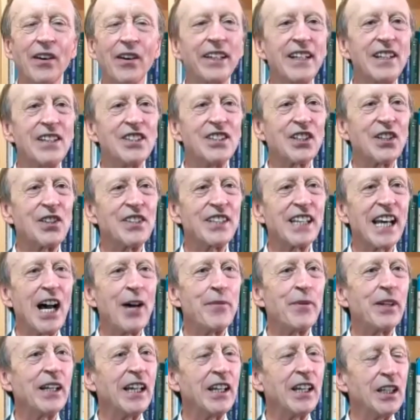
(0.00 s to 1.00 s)
these
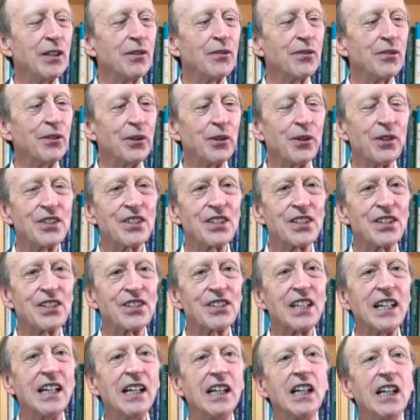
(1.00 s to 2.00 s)
contaminating
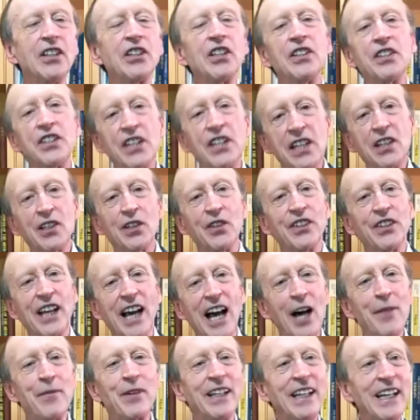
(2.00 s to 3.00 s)
forces, to
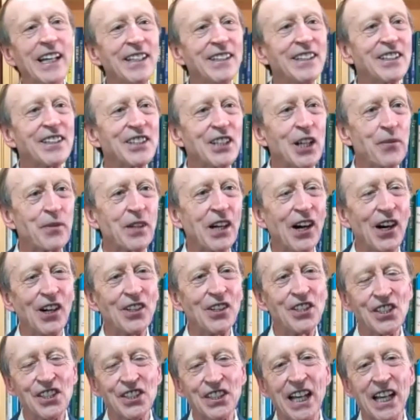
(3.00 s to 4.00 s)
decontaminate the
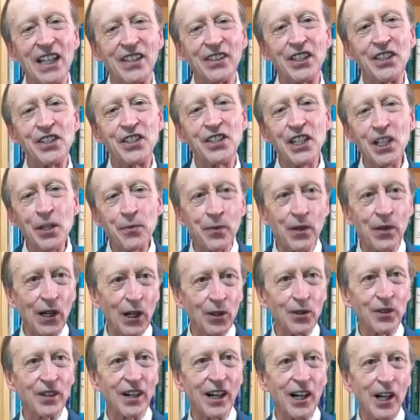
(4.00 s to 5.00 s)
subconscious then, to
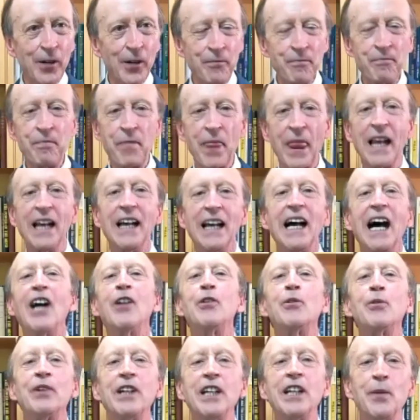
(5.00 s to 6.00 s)
deprogram
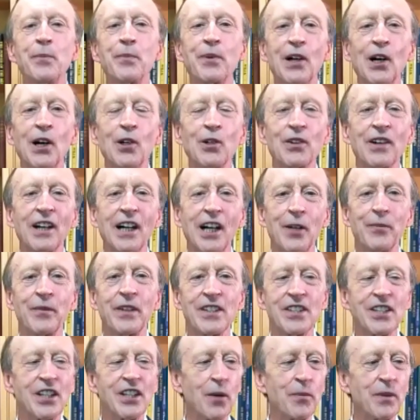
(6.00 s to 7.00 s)
and reprogram
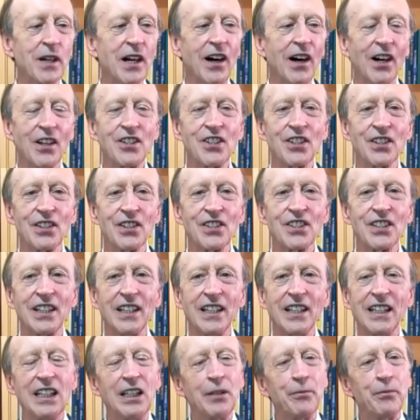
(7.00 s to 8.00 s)
the subconscious,
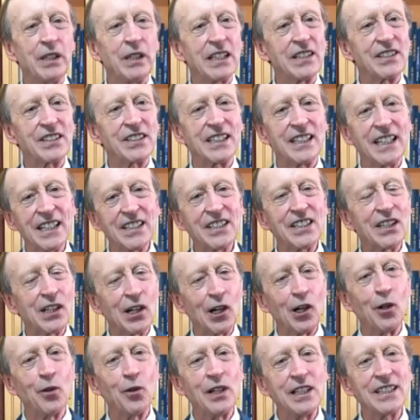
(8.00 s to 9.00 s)
because it isn't
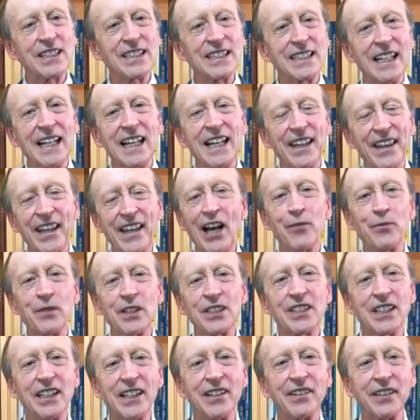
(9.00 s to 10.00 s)
always that
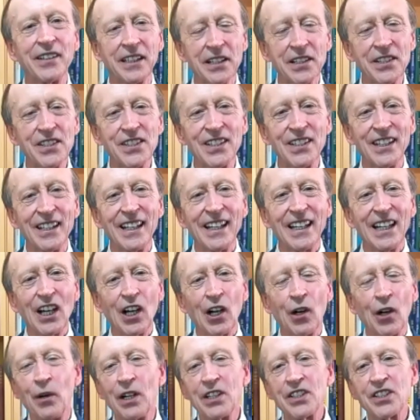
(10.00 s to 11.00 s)
mysterious
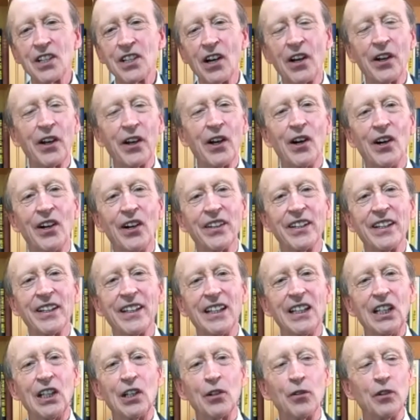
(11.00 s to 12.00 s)
what's gone on.
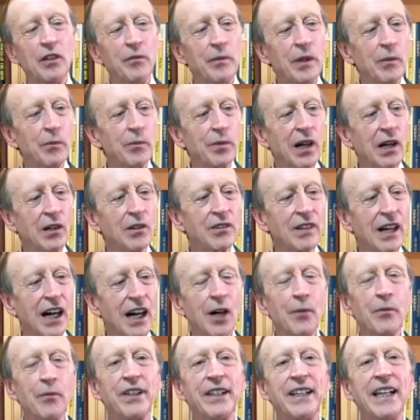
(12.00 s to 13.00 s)
We've been
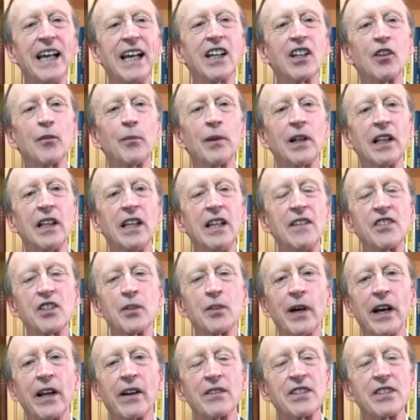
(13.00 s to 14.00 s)
programmed with negative beliefs
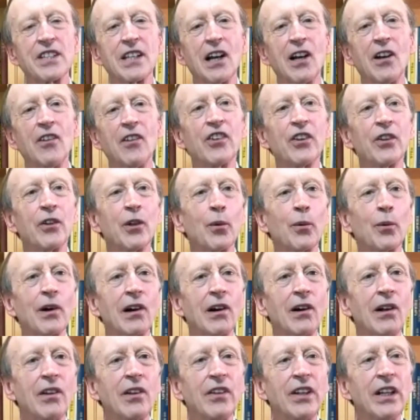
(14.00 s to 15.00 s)
about ourselves and the
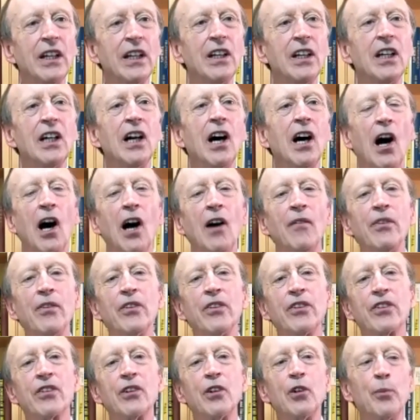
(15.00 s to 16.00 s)
world,
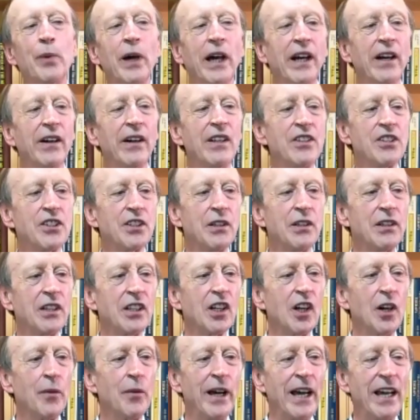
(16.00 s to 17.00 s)
often through parents doing
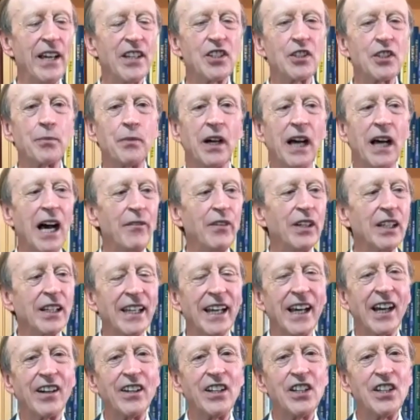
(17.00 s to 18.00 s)
their best, but having
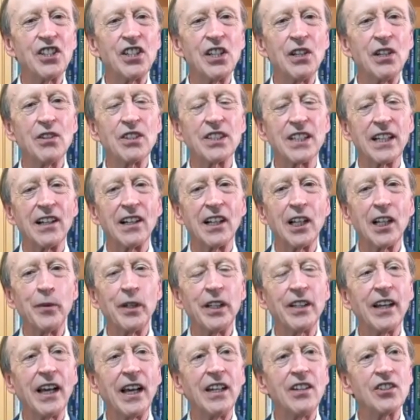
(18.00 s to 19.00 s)
their issues, their
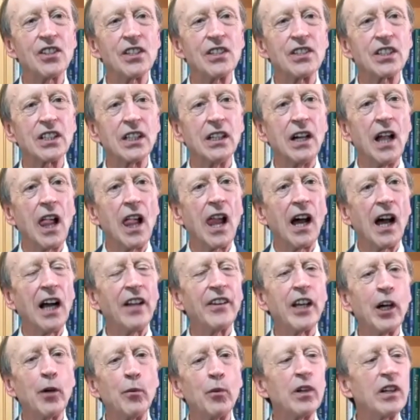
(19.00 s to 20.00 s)
limitations,
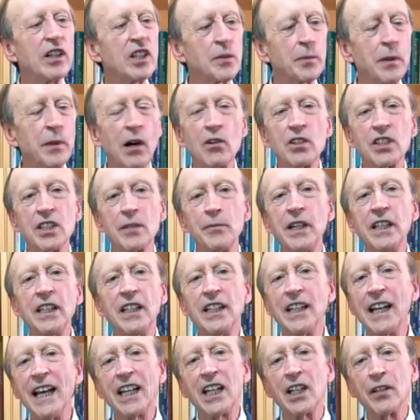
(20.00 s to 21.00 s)
and then we're exposed to
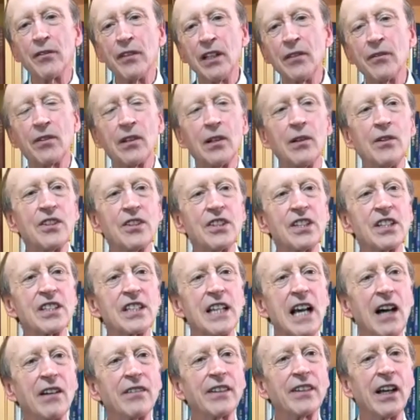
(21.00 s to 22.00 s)
many negative influences
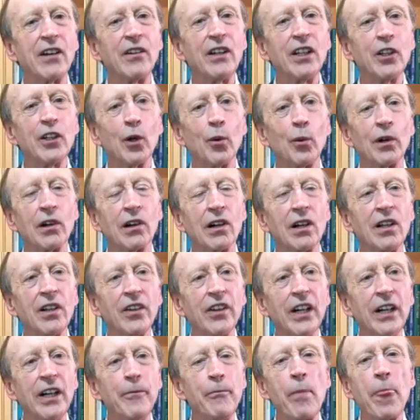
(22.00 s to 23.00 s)
out there in the
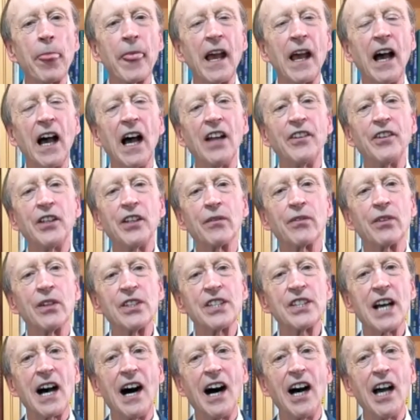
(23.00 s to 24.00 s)
world at
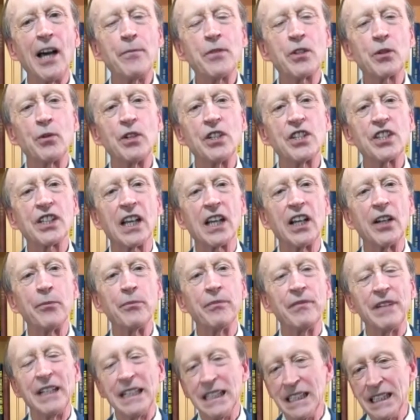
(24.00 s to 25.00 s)
different times, which
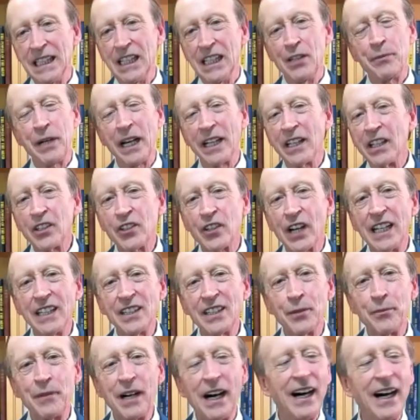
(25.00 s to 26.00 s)
can
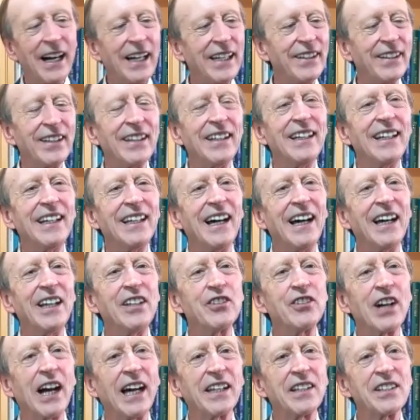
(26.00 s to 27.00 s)
penetrate the mind
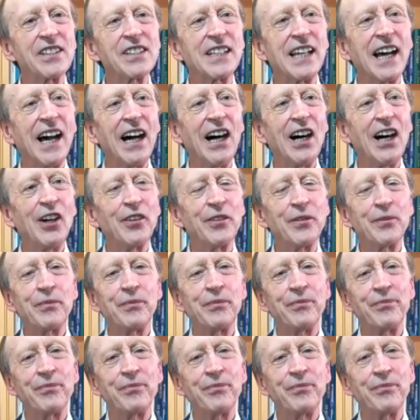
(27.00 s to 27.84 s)
and drag us down,